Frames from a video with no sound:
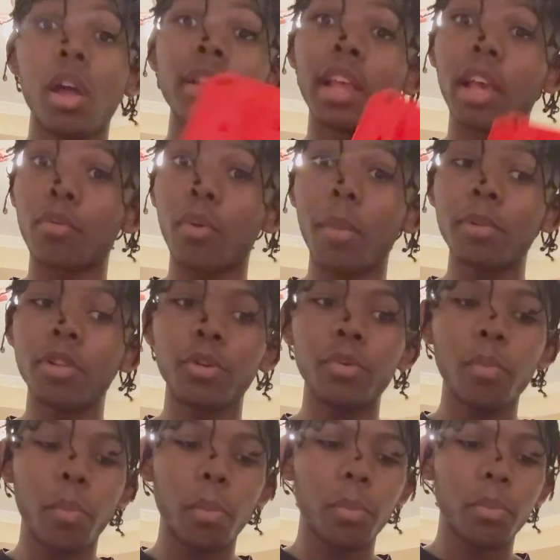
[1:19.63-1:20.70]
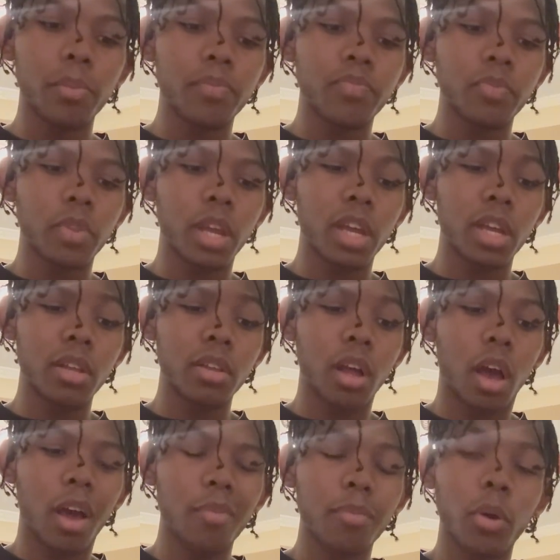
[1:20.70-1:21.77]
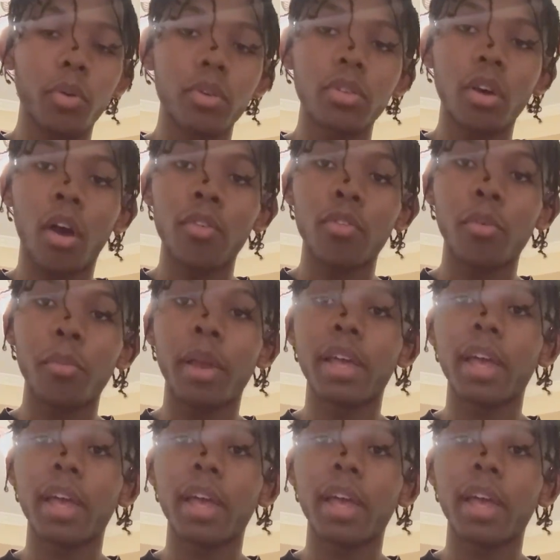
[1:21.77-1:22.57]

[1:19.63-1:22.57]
That's what I'm gonna do. And I'm going to also make